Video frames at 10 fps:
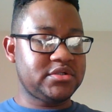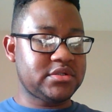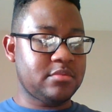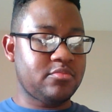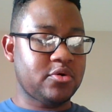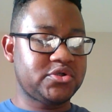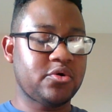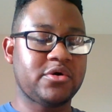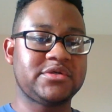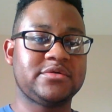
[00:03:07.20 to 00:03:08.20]
here's some
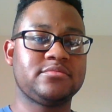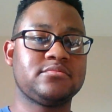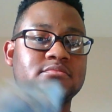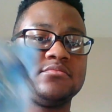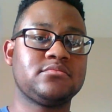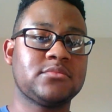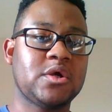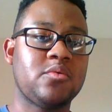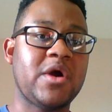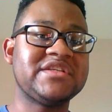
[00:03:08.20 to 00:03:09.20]
brochures.
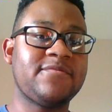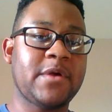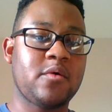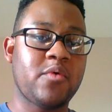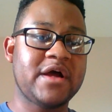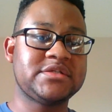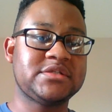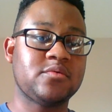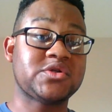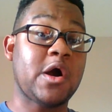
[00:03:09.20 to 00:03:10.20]
Resident
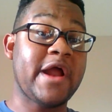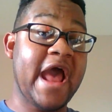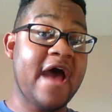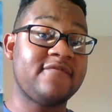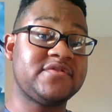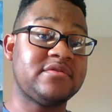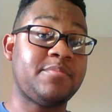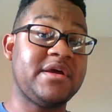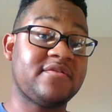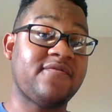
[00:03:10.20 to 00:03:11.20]
West, which already has the
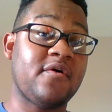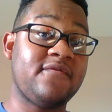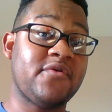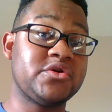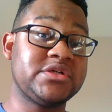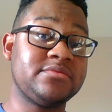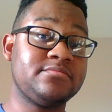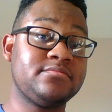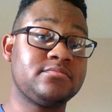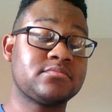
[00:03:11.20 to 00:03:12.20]
PS4
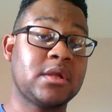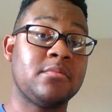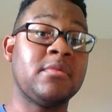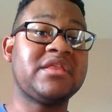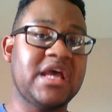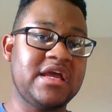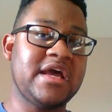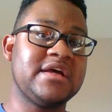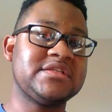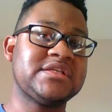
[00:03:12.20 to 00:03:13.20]
version. But thing
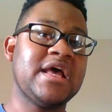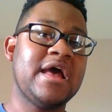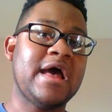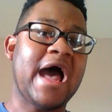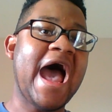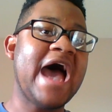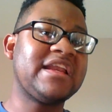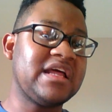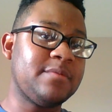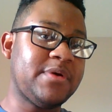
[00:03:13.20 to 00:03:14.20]
is, I
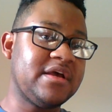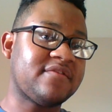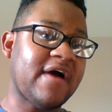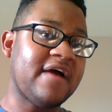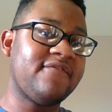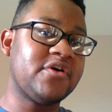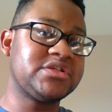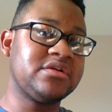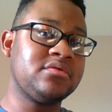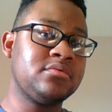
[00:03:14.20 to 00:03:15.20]
had to get a PS5
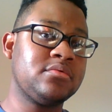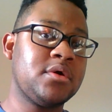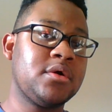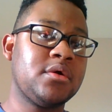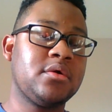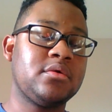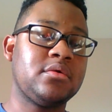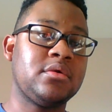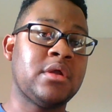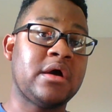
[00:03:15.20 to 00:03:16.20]
version.
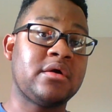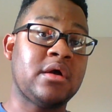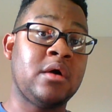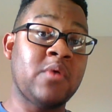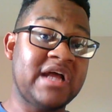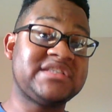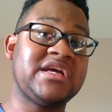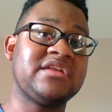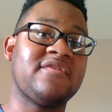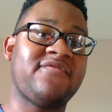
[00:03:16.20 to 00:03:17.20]
We
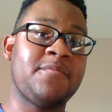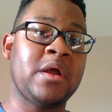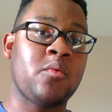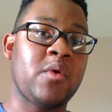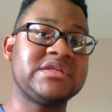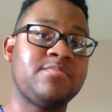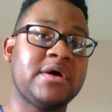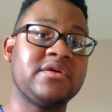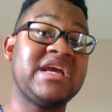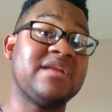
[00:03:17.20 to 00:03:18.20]
actually get the Forbidden West
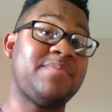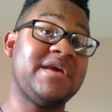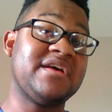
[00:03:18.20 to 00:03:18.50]
bundle to get